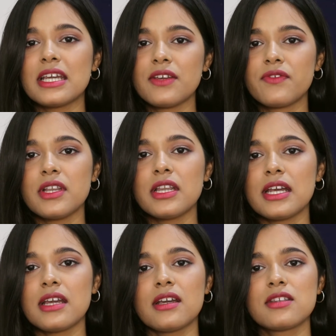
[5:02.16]

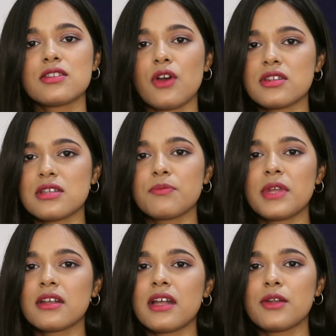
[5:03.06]
evenly. It's not
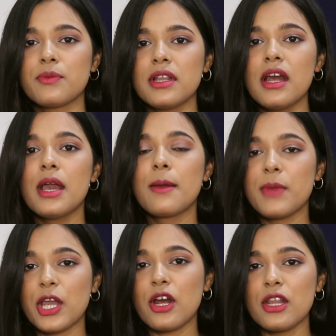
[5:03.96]
something that will
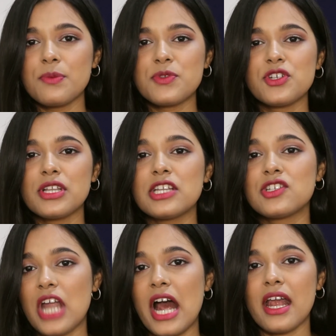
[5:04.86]
make your lips really
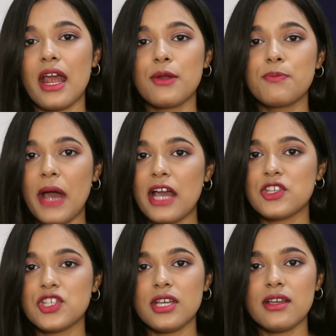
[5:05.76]
dry and
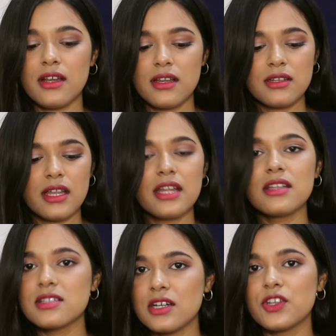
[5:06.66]
patchy. It
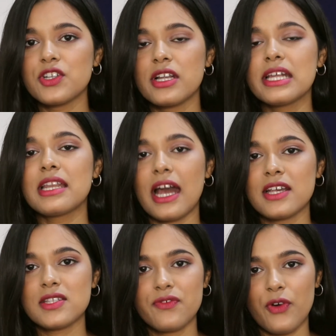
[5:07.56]
is a really
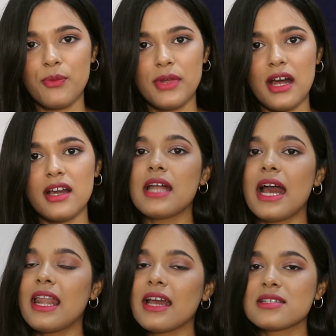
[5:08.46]
nice formula.
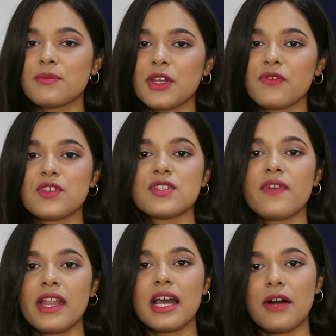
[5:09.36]
I like something which is
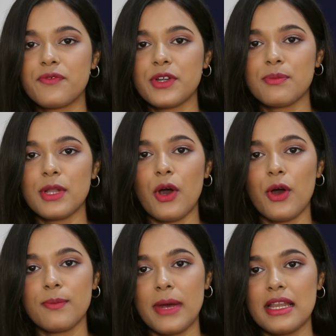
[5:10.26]
very comfortable
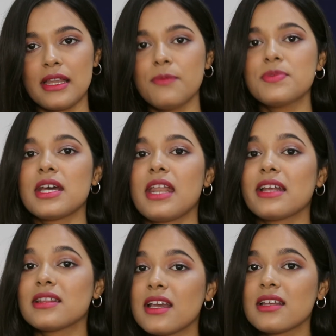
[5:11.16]
on my lips, and
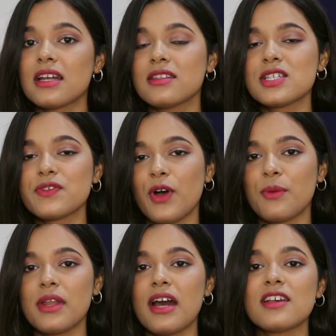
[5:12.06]
I think that this
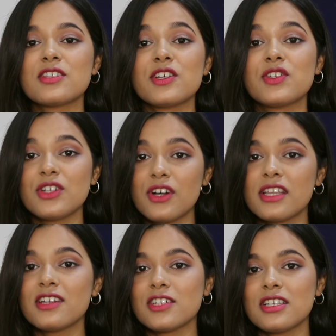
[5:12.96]
formula is a
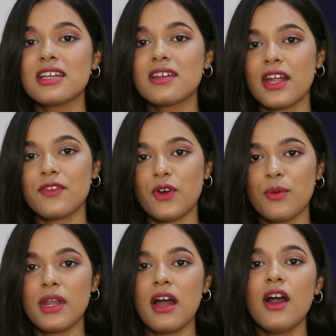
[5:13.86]
really, really great
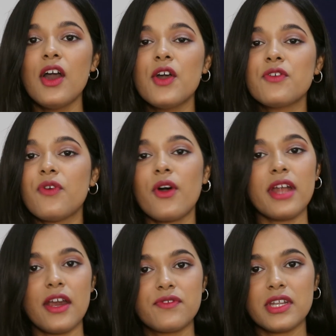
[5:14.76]
formula
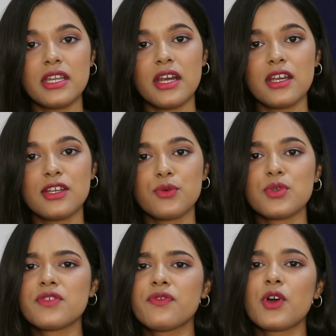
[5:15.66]
for everyday
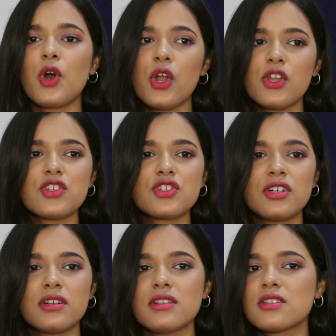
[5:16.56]
use, for college
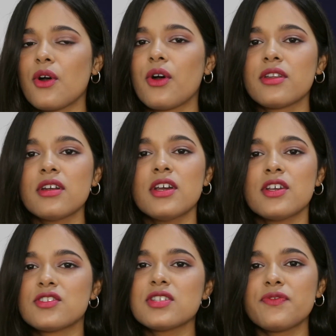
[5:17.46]
girls or
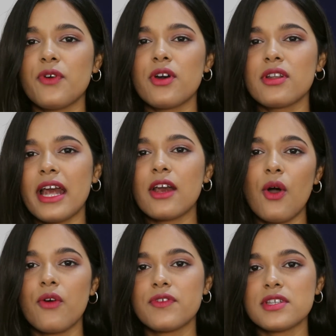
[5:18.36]
just for like
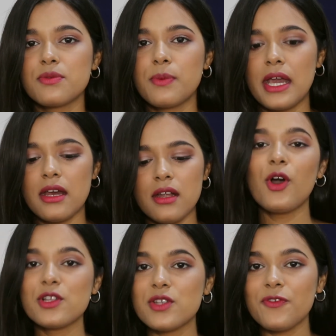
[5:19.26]
office wear.
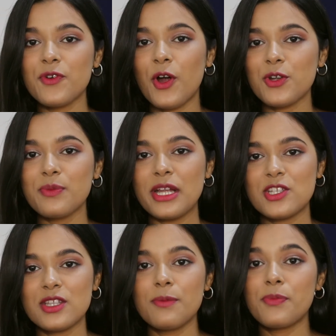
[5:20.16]
Also, I forgot to
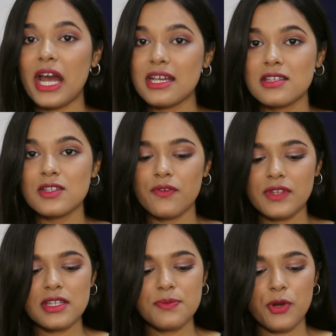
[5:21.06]
mention the prices of
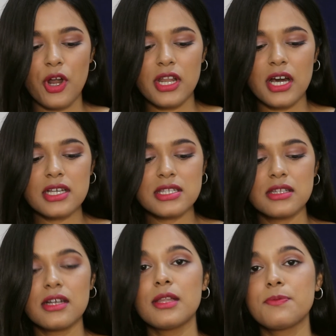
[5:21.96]
these products.
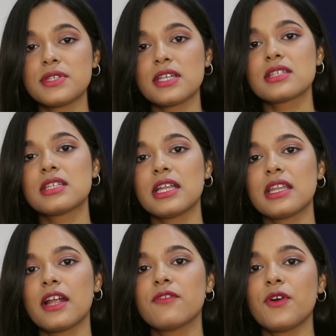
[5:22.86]
The lipsticks
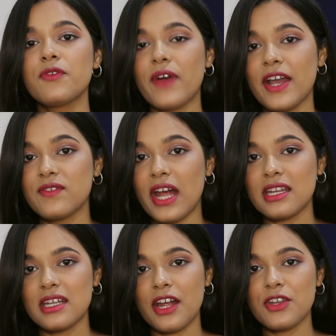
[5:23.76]
retail for
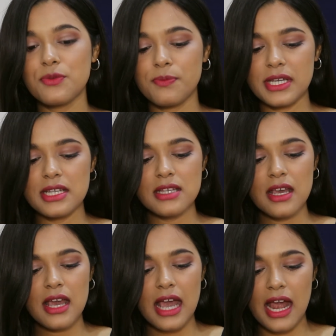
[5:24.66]
599 rupees
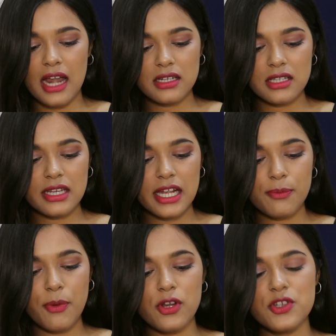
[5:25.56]
and the
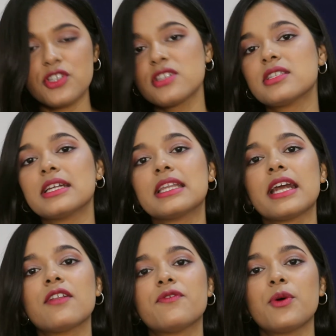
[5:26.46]
nail polishes
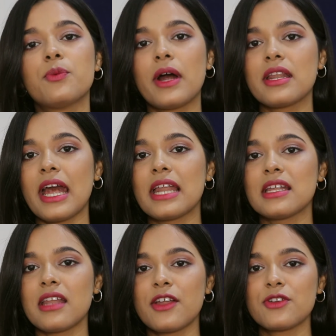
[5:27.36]
retail for
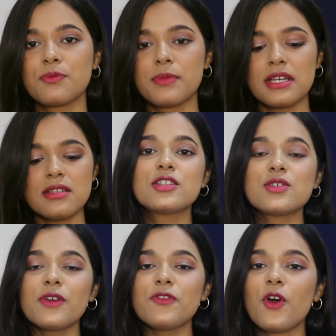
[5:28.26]
199 rupees. Also,
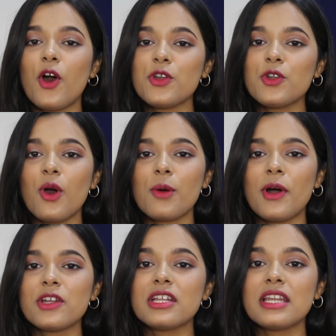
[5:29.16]
I forgot to talk
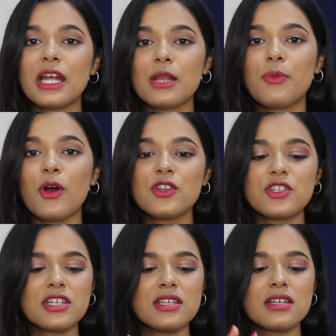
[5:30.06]
about the nail
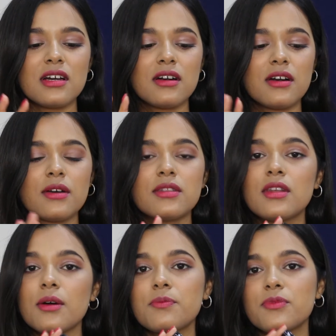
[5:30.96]
polishes.
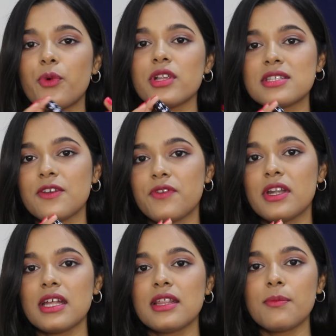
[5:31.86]
What's
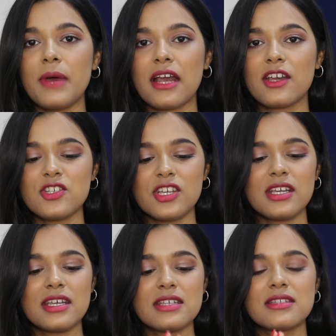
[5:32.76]
different in the
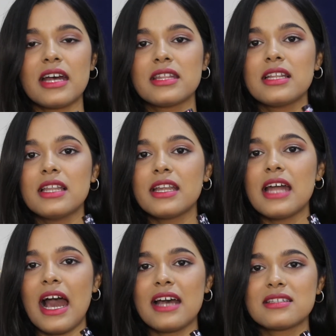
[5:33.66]
packaging is that the lid
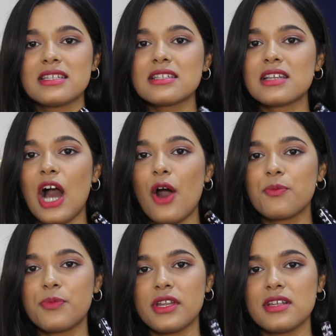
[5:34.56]
has these cow
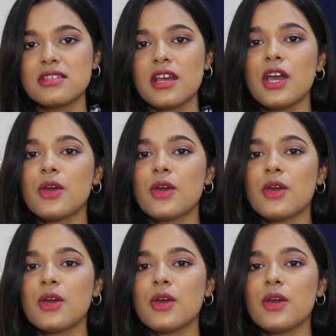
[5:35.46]
prints,